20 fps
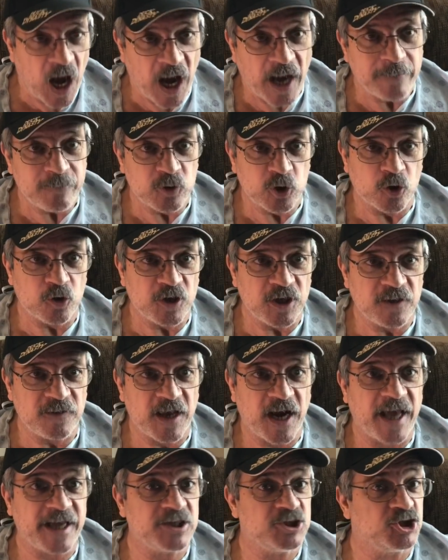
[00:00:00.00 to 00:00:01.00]
I'm learning
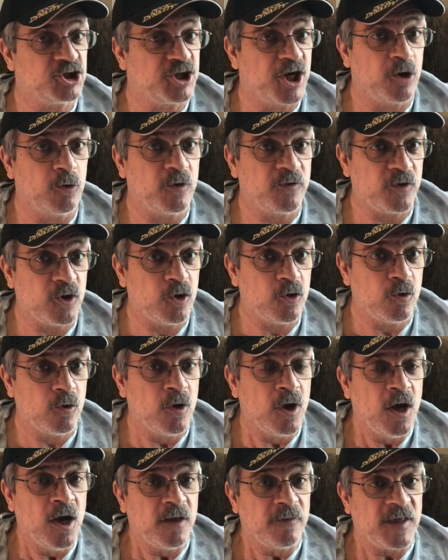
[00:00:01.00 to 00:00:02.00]
that I can share with you